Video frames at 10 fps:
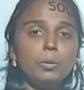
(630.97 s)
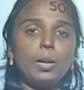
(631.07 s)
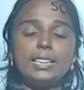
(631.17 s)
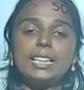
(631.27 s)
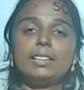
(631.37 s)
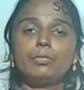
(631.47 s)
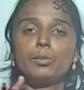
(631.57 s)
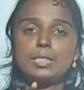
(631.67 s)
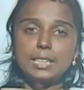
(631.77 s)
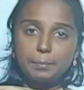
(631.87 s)
what are the
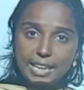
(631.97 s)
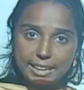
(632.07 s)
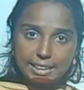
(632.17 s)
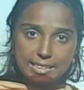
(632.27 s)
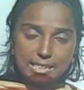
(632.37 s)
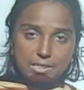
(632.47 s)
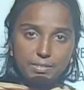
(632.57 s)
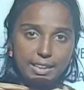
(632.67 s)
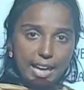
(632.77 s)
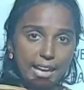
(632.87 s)
four sub-directions
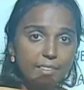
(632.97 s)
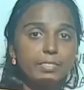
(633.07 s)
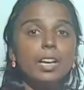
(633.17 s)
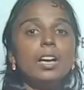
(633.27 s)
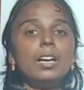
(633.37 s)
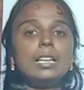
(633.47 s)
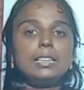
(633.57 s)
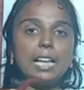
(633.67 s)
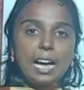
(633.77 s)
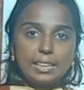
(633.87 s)
we have?
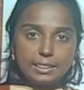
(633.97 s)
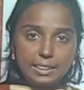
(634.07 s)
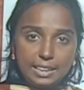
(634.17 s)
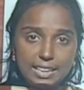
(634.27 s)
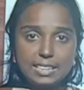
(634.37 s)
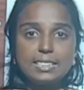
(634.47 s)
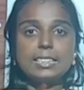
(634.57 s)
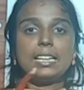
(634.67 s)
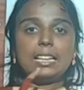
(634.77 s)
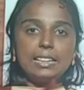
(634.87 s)
Northeast,
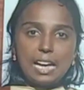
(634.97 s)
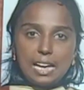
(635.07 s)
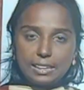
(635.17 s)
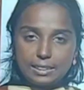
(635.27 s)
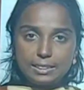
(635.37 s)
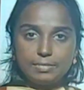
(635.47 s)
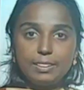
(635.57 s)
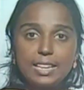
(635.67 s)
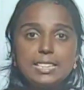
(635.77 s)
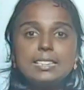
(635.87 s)

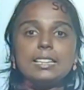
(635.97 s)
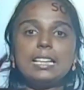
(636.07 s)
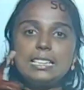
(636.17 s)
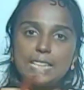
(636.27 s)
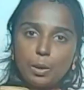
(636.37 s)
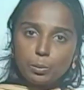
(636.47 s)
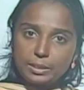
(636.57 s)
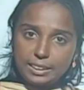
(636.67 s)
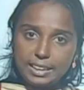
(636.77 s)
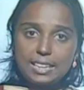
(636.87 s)
northwest,
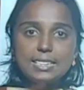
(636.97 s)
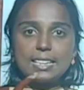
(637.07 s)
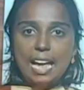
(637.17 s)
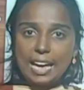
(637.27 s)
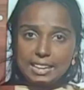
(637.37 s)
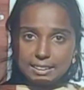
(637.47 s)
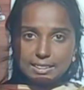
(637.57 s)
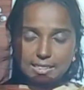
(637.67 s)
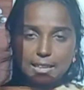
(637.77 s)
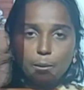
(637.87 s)
southeast and
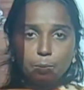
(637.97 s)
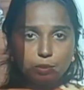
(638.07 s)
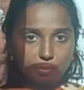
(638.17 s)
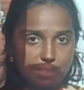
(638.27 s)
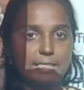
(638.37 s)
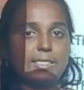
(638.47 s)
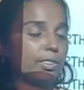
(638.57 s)
southwest,